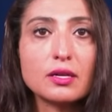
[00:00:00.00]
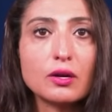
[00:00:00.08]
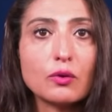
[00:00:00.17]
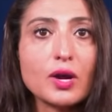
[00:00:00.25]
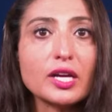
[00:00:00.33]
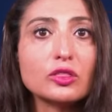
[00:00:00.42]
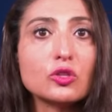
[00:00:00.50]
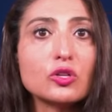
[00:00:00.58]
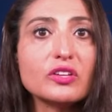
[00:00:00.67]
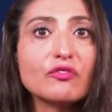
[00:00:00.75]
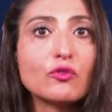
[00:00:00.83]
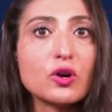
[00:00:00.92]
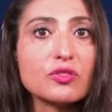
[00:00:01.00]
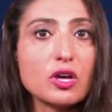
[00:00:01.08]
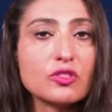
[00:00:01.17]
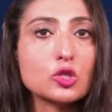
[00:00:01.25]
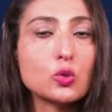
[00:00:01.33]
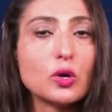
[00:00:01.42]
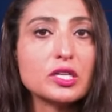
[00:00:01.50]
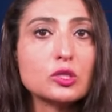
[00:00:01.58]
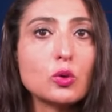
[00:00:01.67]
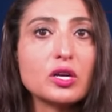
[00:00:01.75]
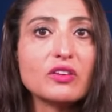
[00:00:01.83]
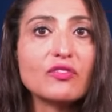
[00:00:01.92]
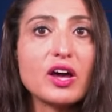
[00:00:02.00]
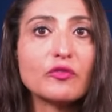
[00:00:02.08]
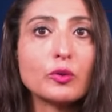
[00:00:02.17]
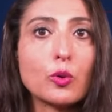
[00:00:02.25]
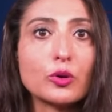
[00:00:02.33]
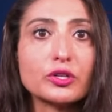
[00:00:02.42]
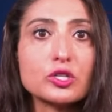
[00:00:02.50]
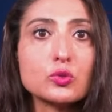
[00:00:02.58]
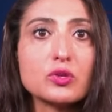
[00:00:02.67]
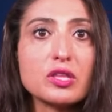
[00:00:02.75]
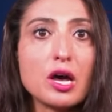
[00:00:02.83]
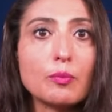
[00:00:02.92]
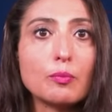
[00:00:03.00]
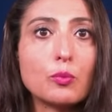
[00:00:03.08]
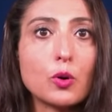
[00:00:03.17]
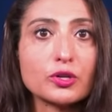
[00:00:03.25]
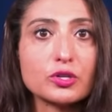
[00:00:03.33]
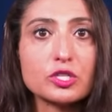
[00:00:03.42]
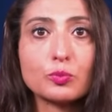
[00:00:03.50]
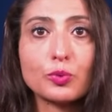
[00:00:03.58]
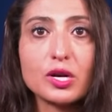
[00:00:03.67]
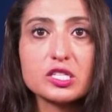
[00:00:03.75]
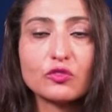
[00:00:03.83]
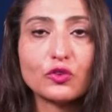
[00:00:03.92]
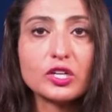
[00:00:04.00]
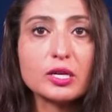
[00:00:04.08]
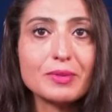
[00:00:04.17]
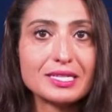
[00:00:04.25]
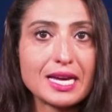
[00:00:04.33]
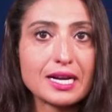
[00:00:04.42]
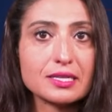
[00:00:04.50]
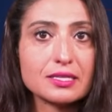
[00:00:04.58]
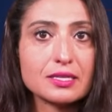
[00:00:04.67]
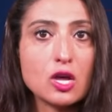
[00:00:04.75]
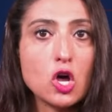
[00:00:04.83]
Ranked 34th on the 2025 Reporters Without Borders Press Freedom Index,